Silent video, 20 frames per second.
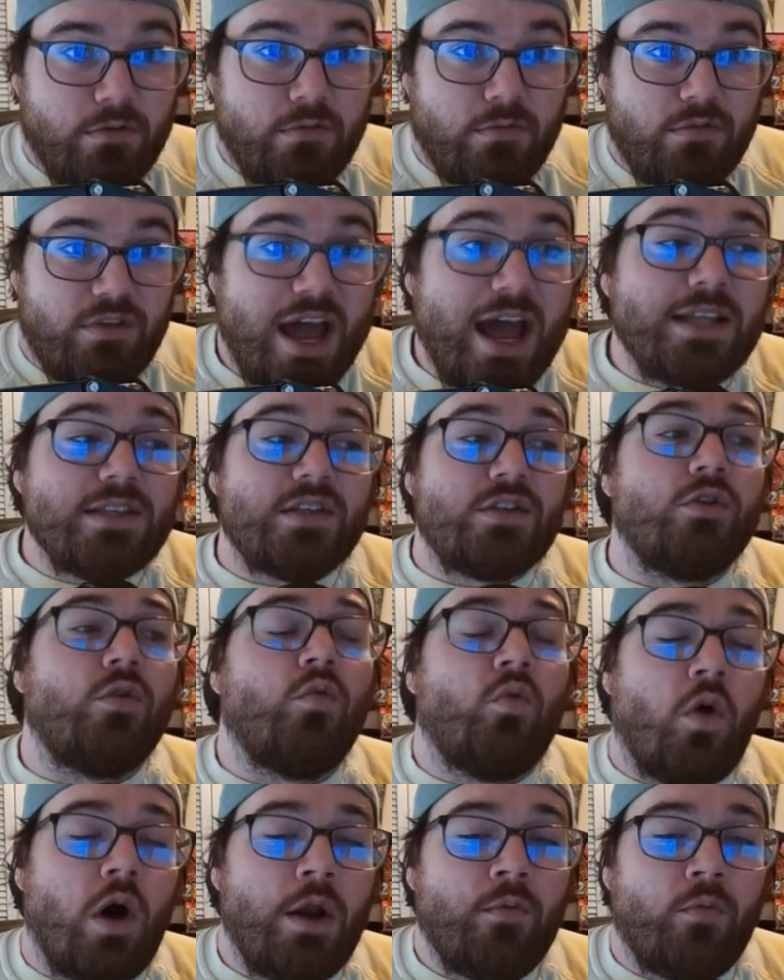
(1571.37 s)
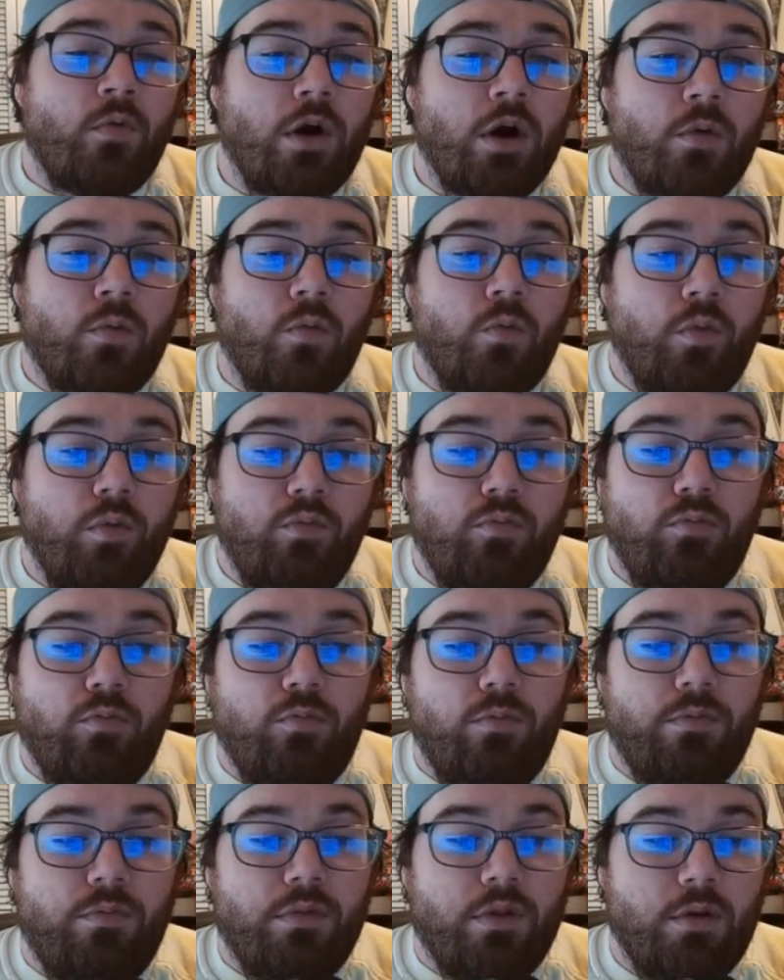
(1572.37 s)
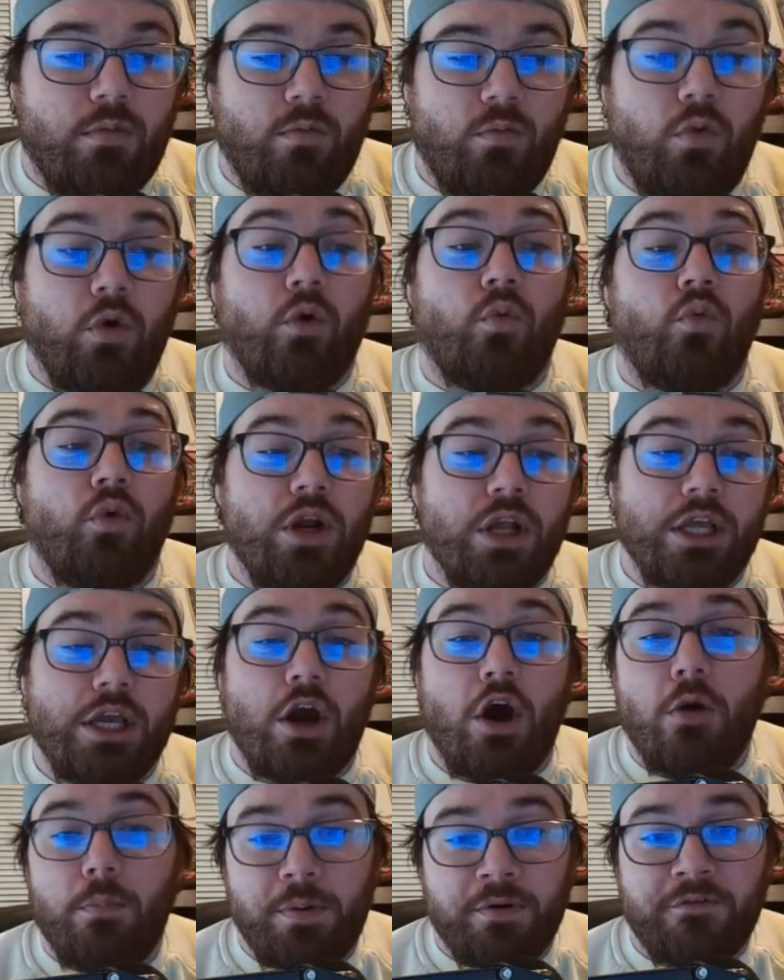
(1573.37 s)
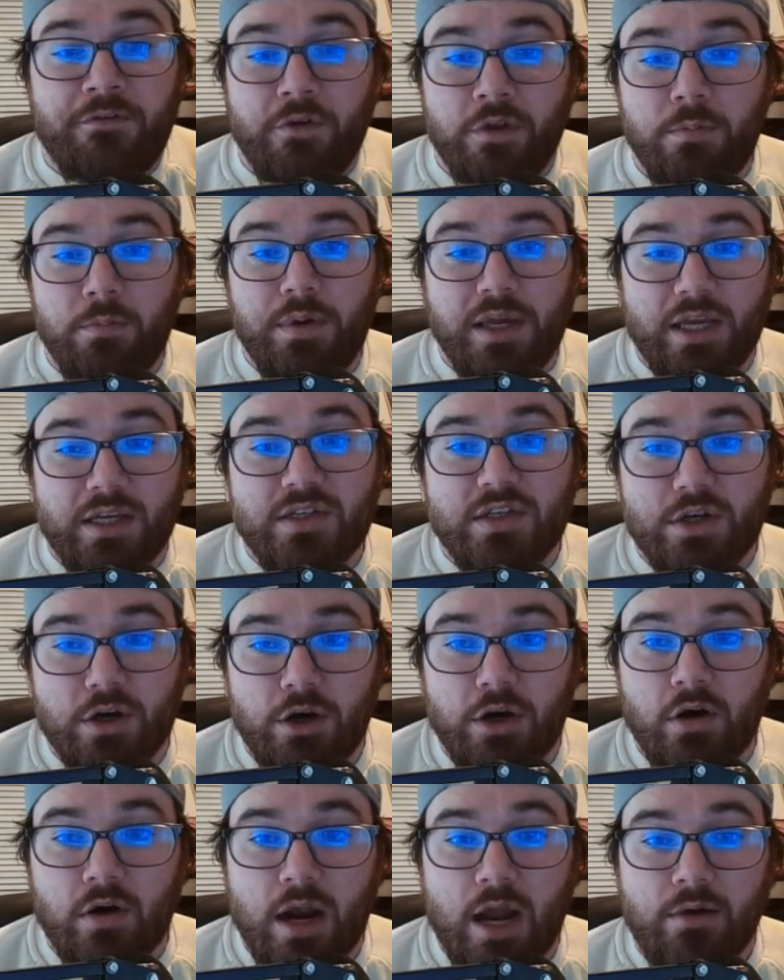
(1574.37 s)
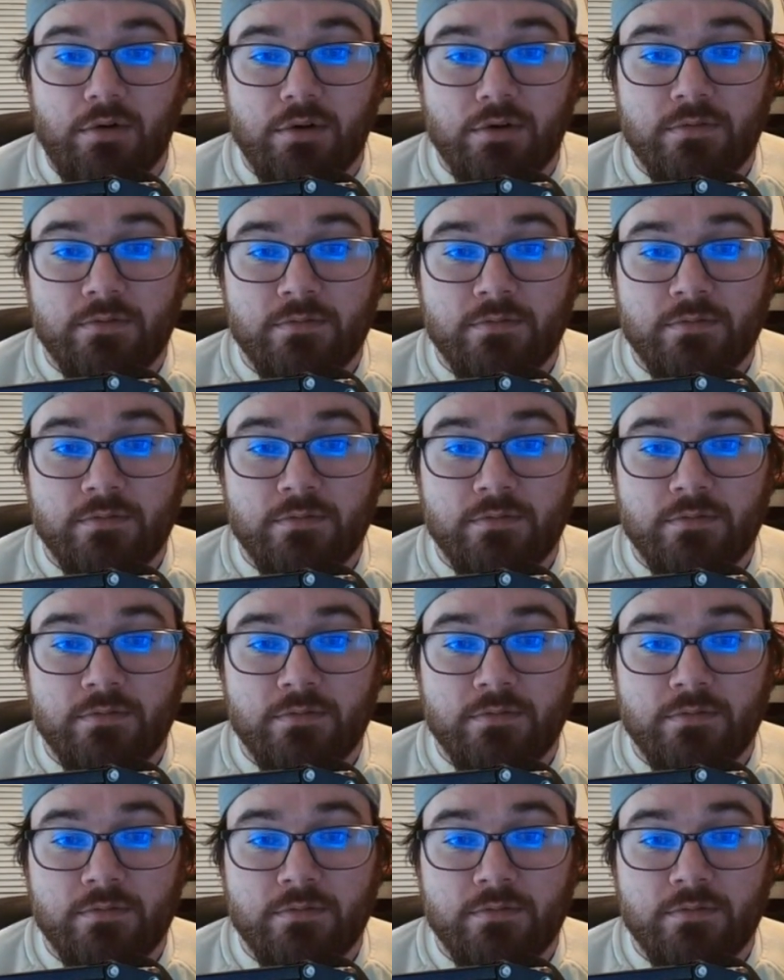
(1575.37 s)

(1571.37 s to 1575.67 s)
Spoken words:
that's the one where we're really hoping for the biggest turnaround,